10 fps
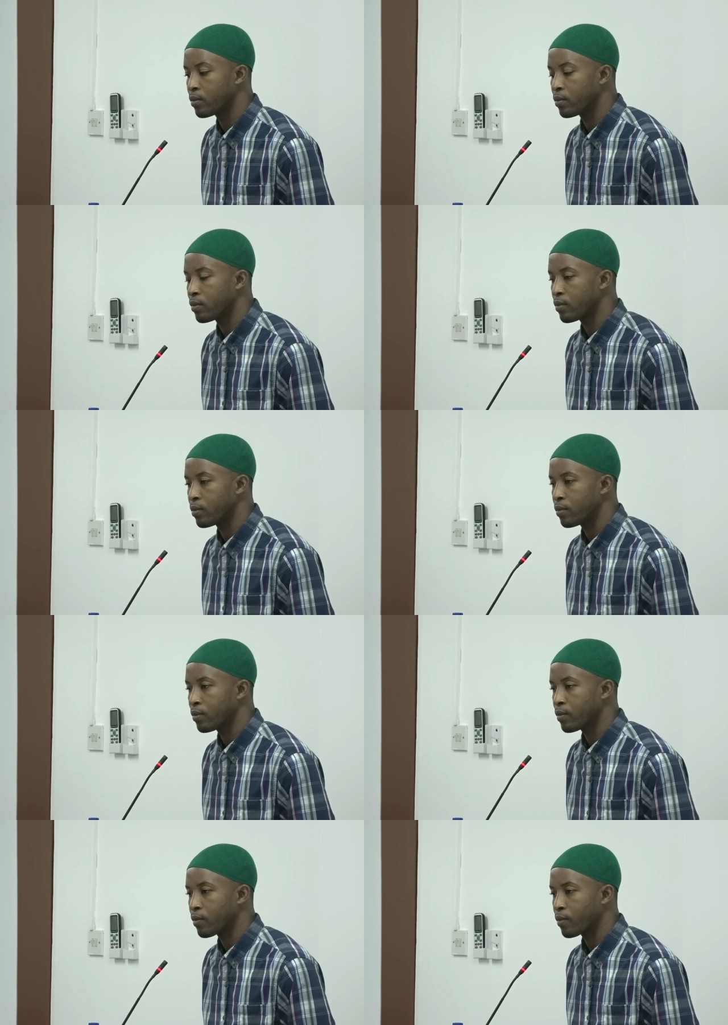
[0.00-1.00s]

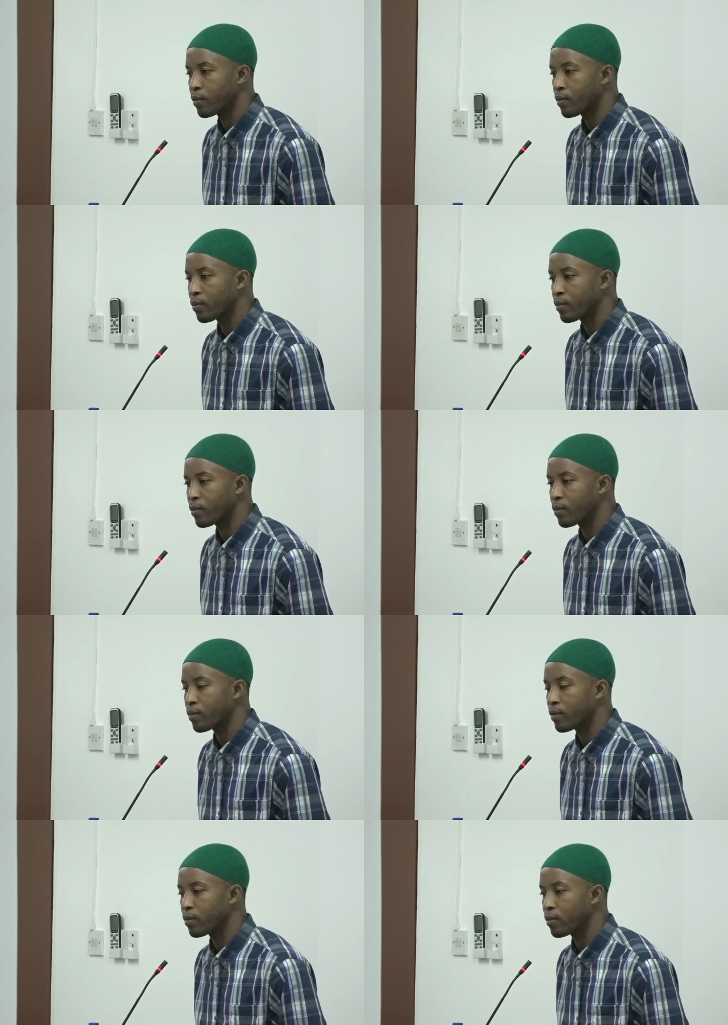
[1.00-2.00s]

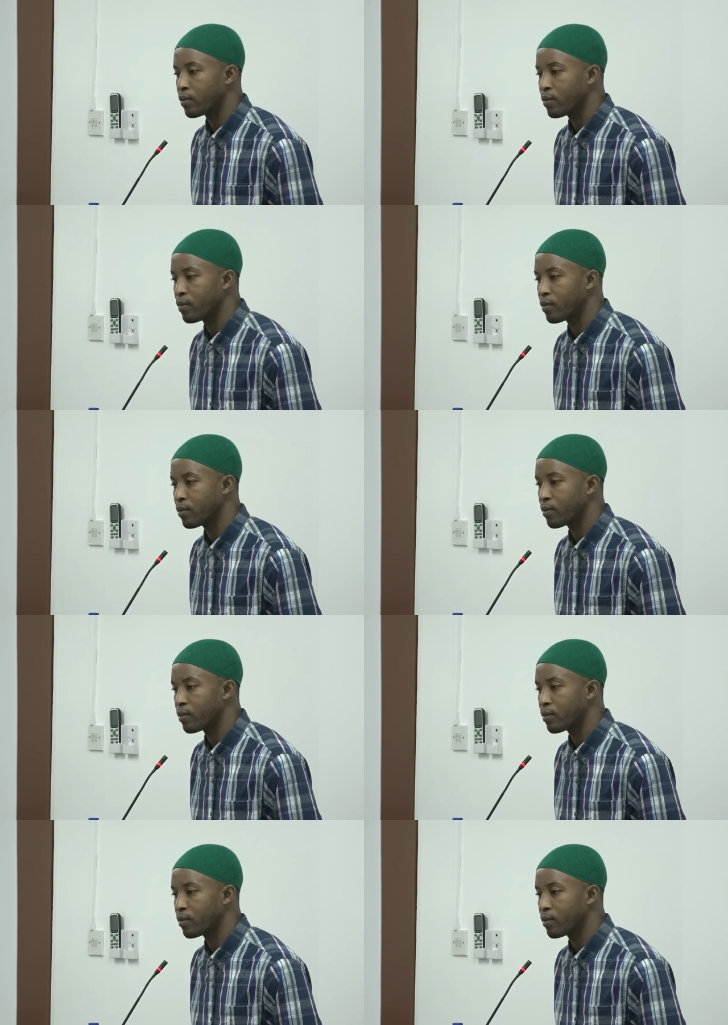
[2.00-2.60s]
(no one is talking)